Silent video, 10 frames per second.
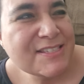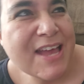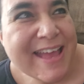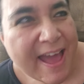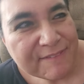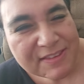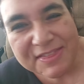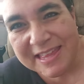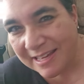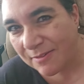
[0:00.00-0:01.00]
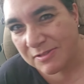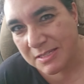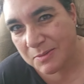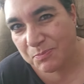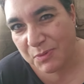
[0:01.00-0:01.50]
So I have to think of
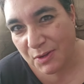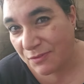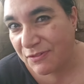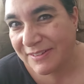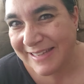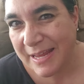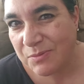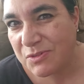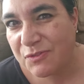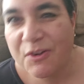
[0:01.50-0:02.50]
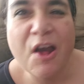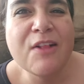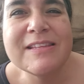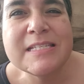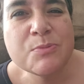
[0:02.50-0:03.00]
some beautiful names for
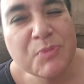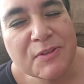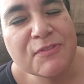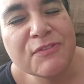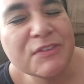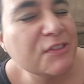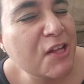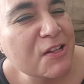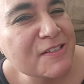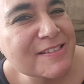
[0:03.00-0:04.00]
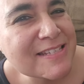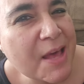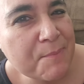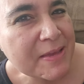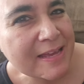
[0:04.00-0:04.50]
all these beautiful dolls
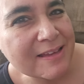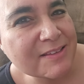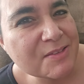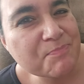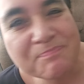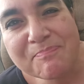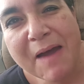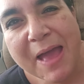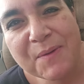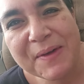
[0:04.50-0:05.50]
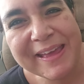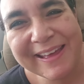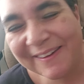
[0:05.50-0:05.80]
coming my way.